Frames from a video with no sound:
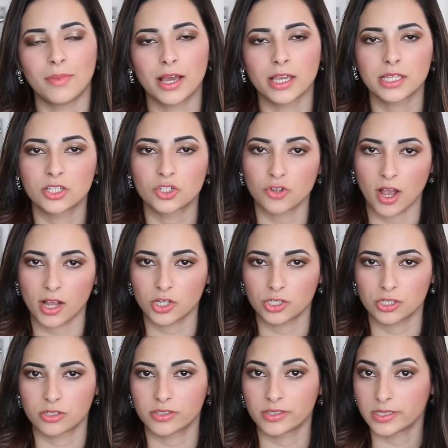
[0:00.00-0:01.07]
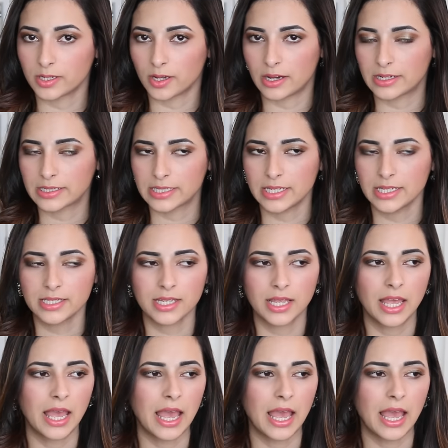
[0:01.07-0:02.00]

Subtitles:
my contractions started,